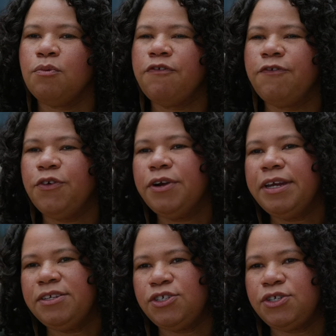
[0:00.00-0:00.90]

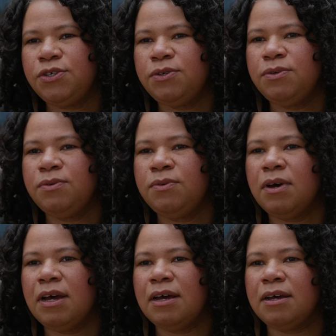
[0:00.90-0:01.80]
referring
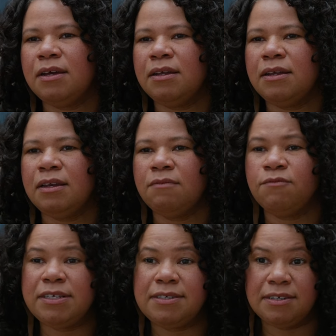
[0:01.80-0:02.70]
to a
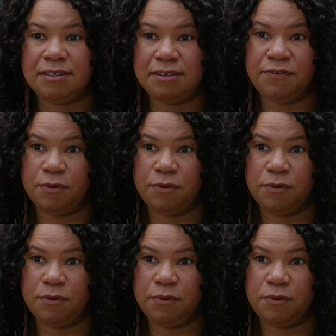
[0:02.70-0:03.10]
resident of